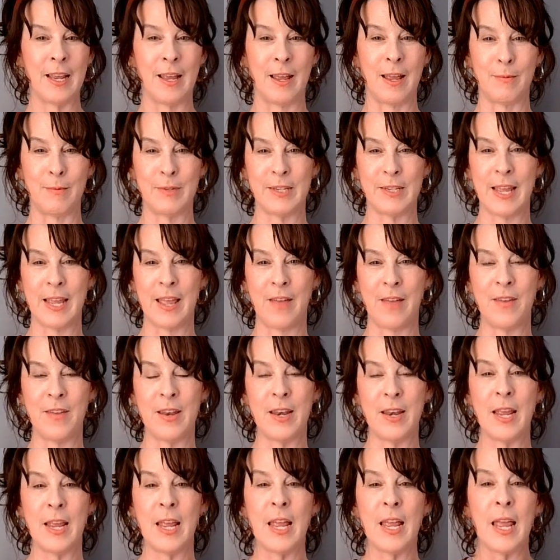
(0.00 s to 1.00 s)
up to
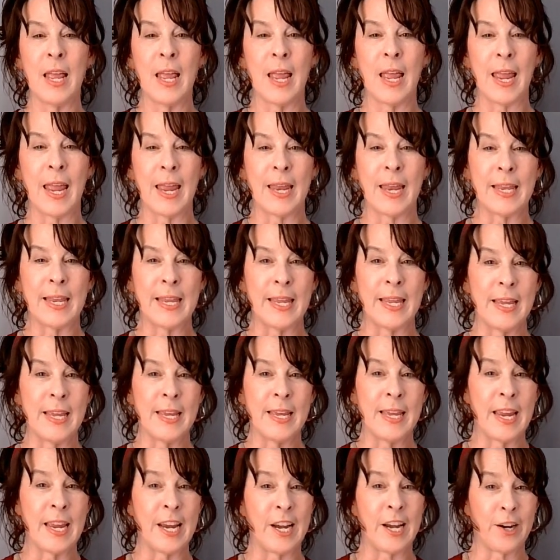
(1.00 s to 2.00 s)
heaven, and he
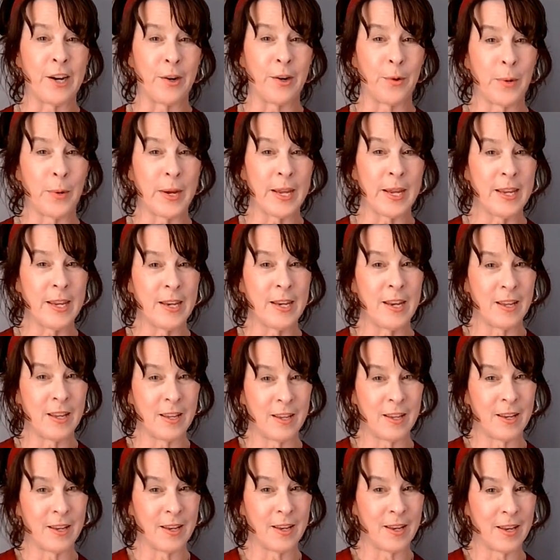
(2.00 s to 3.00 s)
carried.
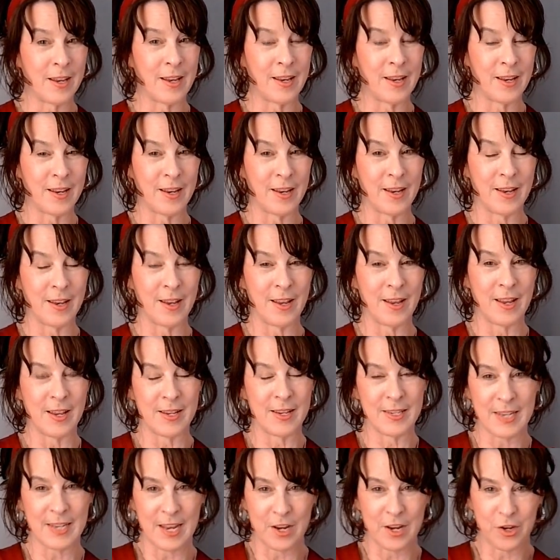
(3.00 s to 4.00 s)

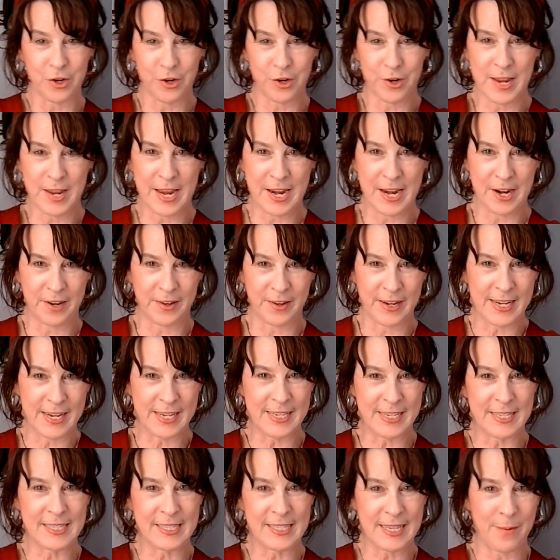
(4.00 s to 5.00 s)
It's like you're
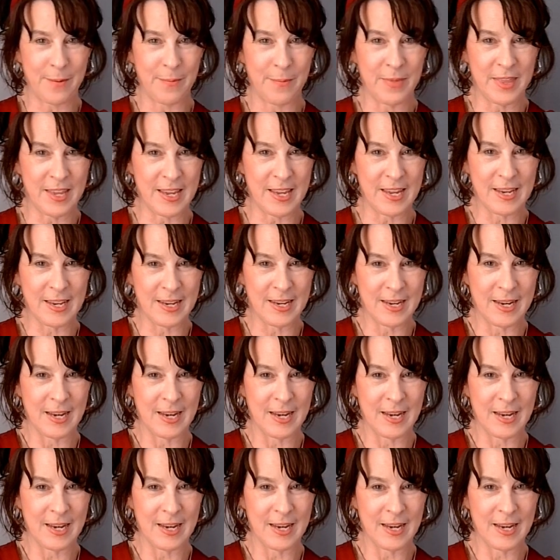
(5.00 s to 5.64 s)
carrying something.